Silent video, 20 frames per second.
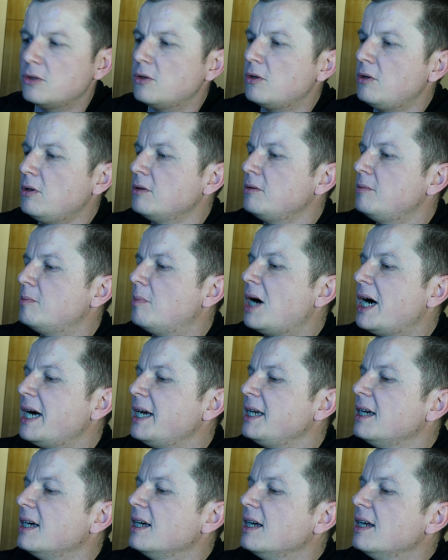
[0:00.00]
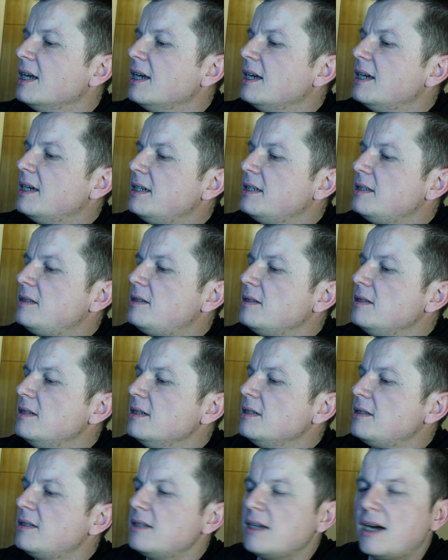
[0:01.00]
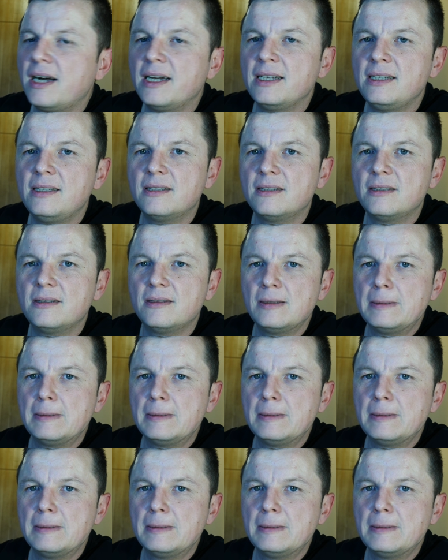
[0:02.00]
old by its design.